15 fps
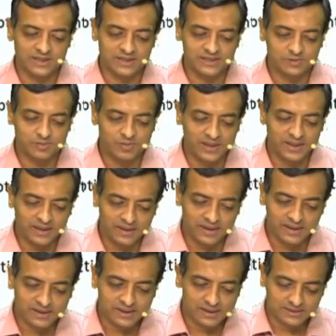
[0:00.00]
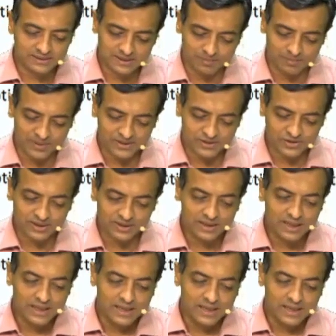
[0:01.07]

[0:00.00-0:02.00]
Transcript: respiratory suppression.